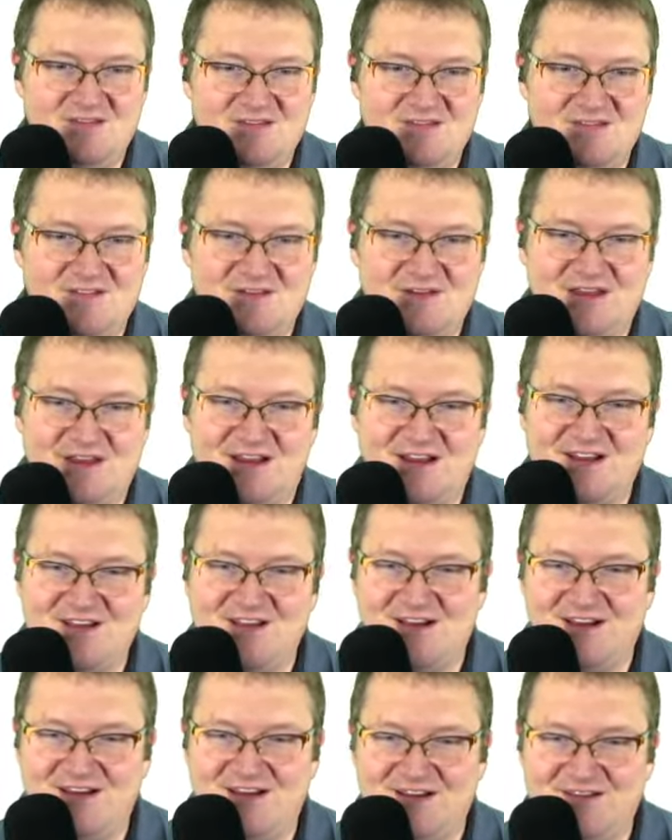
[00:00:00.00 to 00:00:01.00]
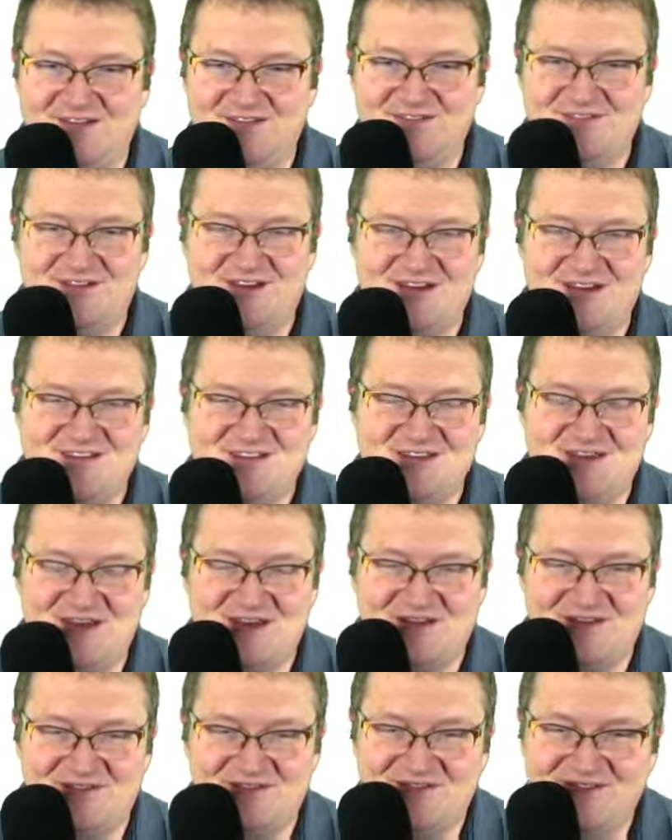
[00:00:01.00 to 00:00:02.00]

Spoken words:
Okay, I see a